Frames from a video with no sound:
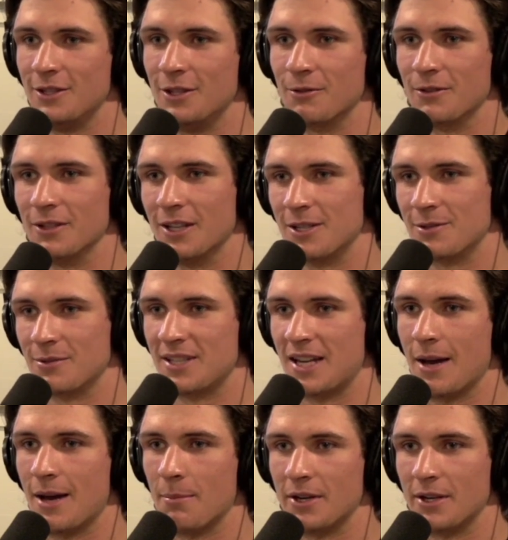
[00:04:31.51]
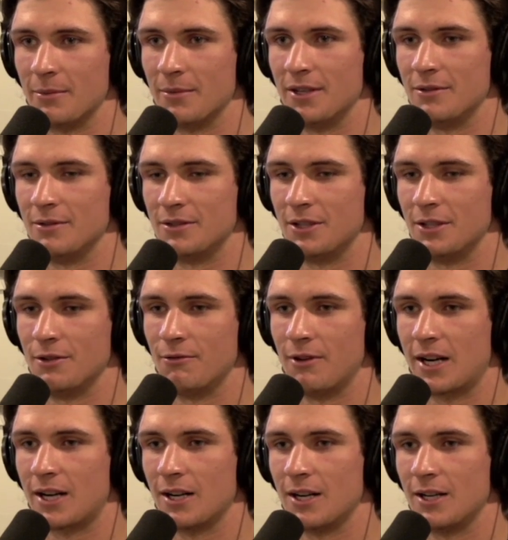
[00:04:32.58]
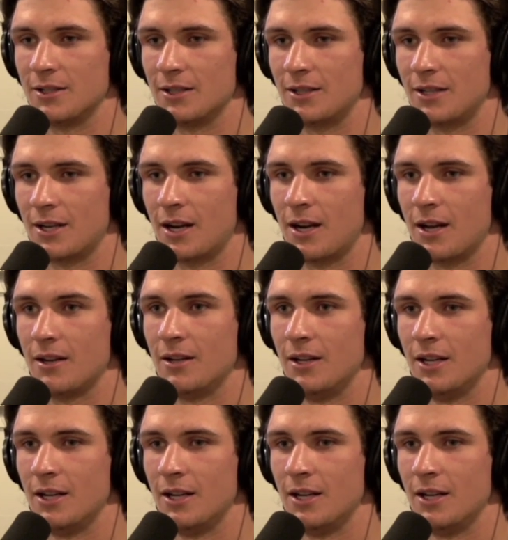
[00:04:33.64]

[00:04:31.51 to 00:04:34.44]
you don't realize what's happening, but he was good to recognize it and kind of